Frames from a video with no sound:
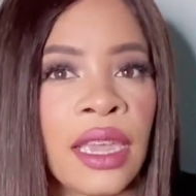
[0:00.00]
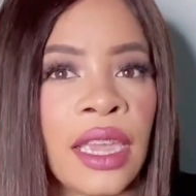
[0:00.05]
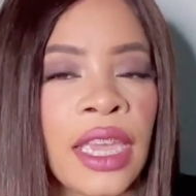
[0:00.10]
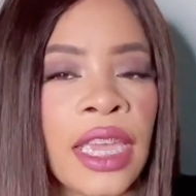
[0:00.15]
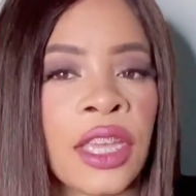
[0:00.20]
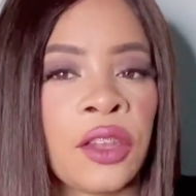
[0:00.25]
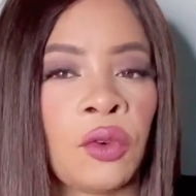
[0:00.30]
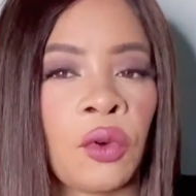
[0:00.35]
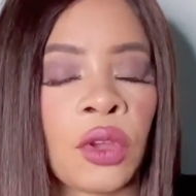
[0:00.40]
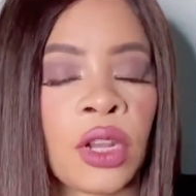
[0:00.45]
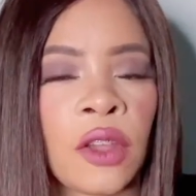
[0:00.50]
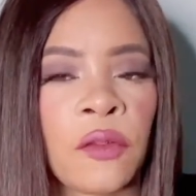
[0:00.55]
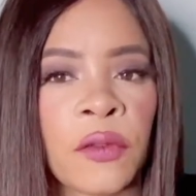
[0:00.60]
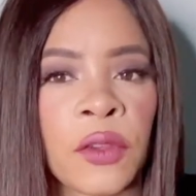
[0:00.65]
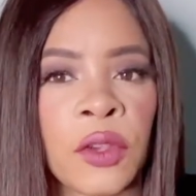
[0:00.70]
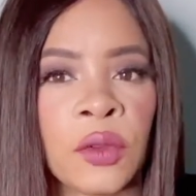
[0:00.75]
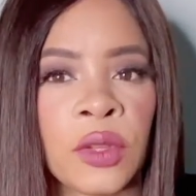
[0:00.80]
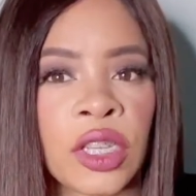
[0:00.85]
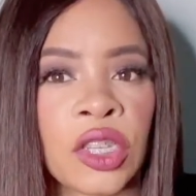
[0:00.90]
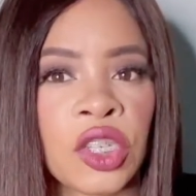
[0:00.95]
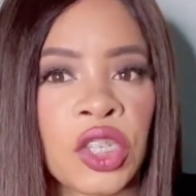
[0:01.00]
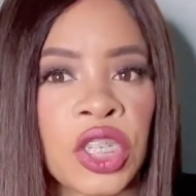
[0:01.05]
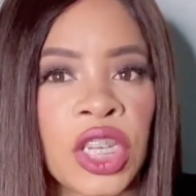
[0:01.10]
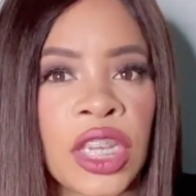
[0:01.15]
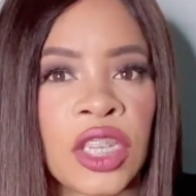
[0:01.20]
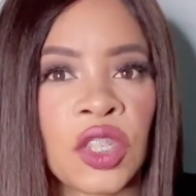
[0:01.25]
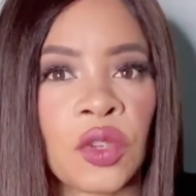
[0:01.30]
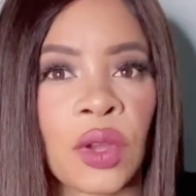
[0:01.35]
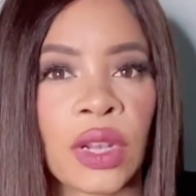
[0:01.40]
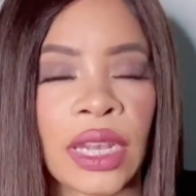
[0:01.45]
In order for you to
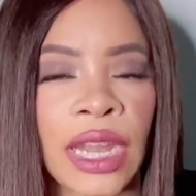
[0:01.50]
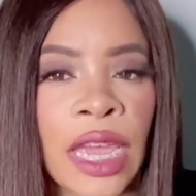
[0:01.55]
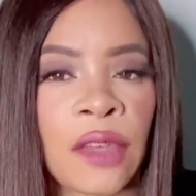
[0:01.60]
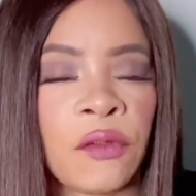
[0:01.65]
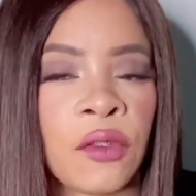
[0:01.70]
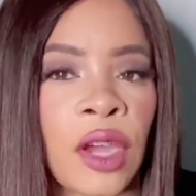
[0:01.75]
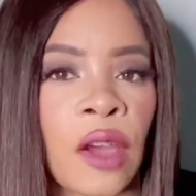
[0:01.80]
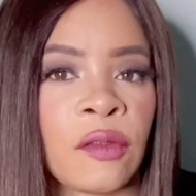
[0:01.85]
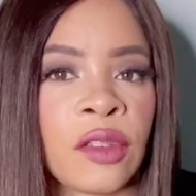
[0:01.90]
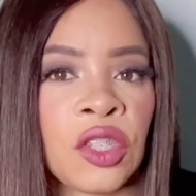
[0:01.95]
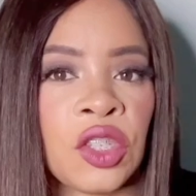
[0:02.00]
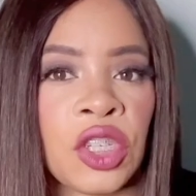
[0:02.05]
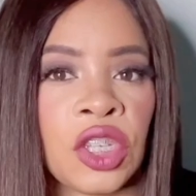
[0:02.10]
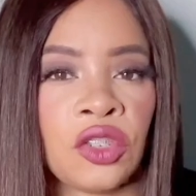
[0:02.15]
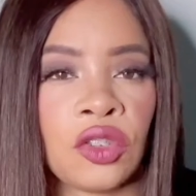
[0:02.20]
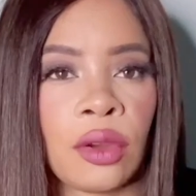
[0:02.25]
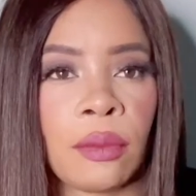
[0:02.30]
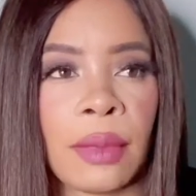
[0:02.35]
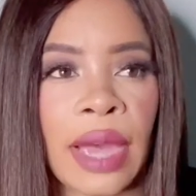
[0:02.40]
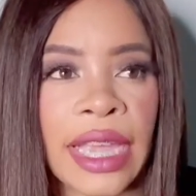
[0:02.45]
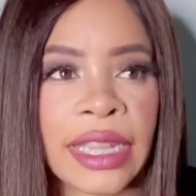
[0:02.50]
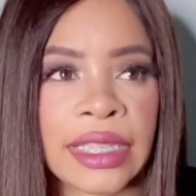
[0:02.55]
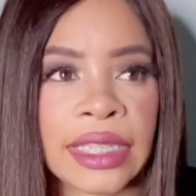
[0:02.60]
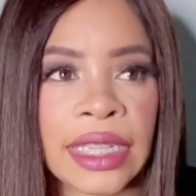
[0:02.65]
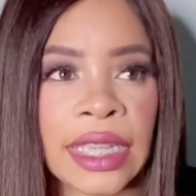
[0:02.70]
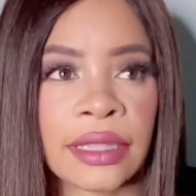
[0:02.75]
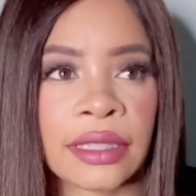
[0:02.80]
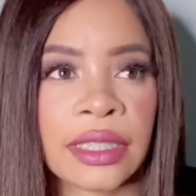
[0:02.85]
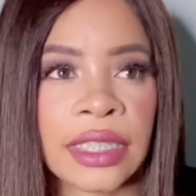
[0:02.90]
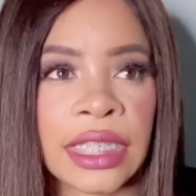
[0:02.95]
change your life, you have to change your
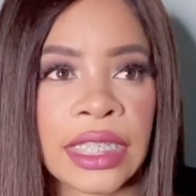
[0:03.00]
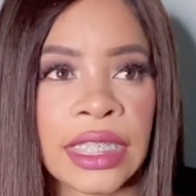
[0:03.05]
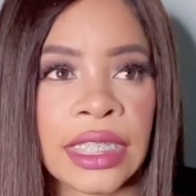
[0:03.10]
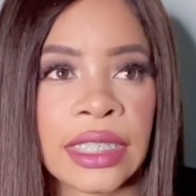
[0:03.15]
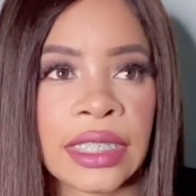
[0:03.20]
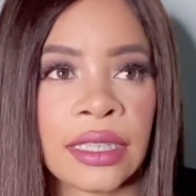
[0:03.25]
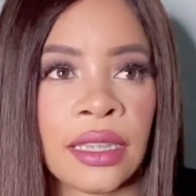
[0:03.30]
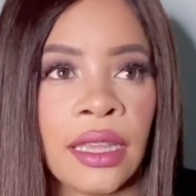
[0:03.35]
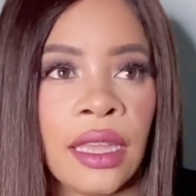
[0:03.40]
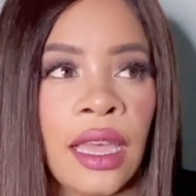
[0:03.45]
mindset, ladies.